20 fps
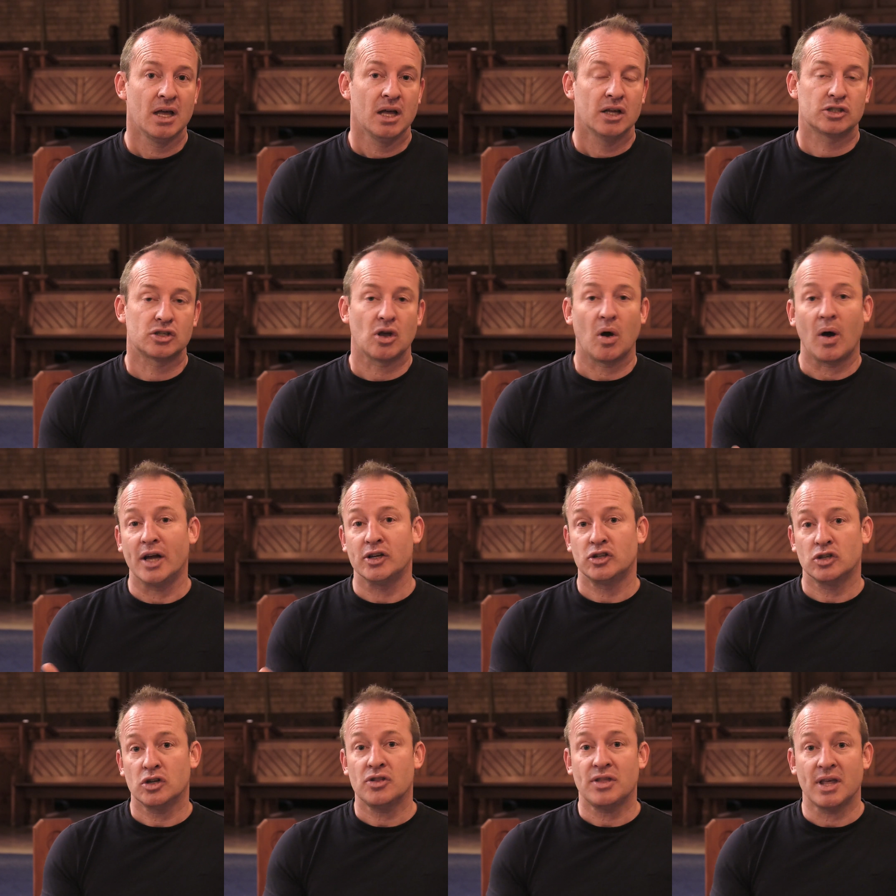So I
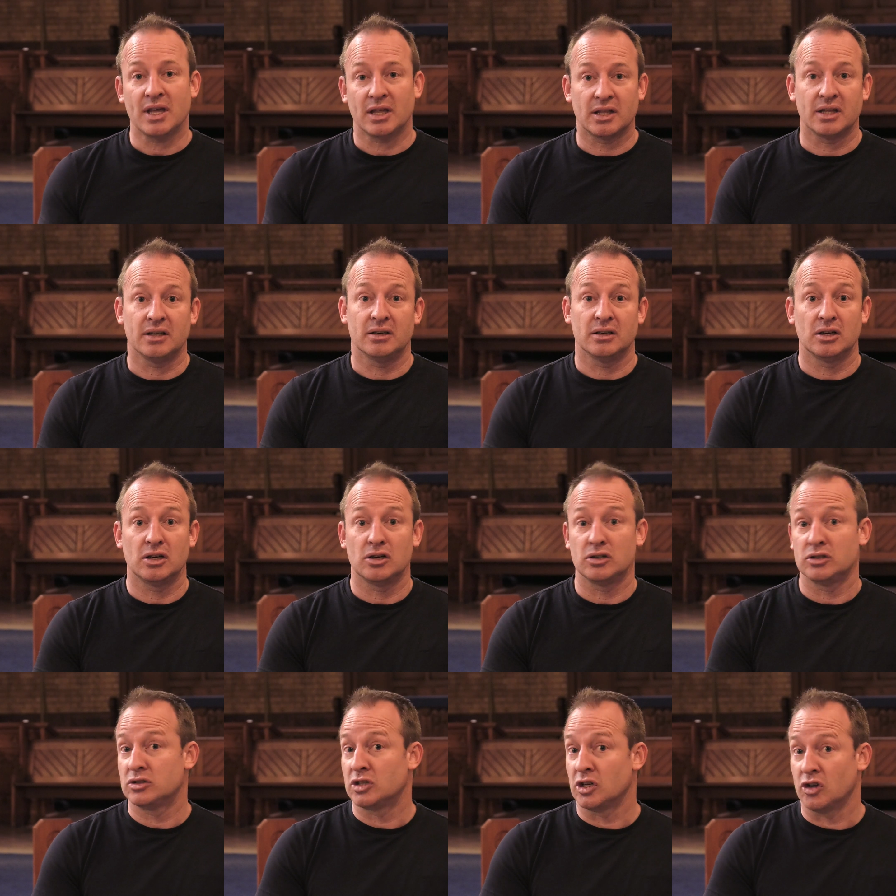do think
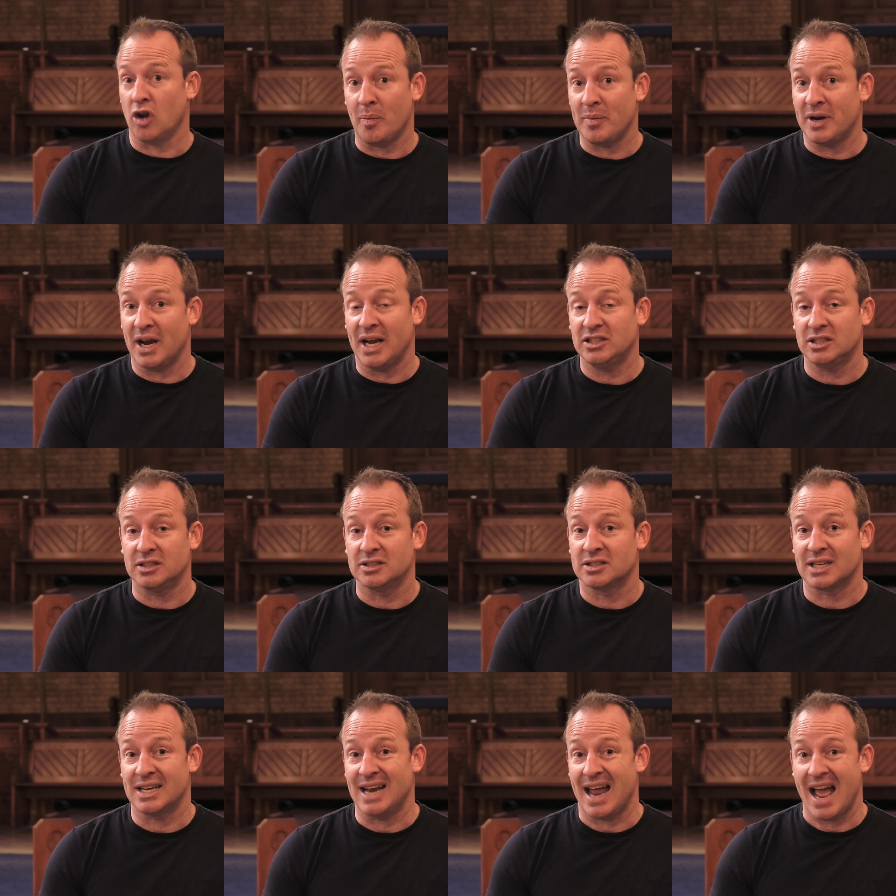that
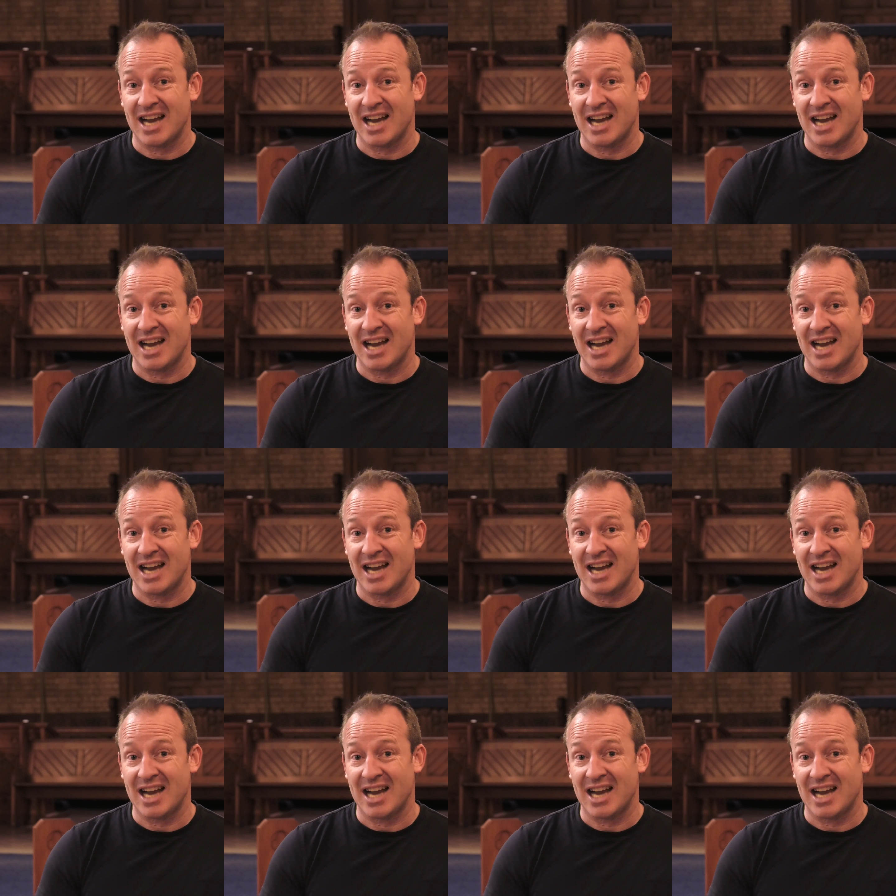denominations can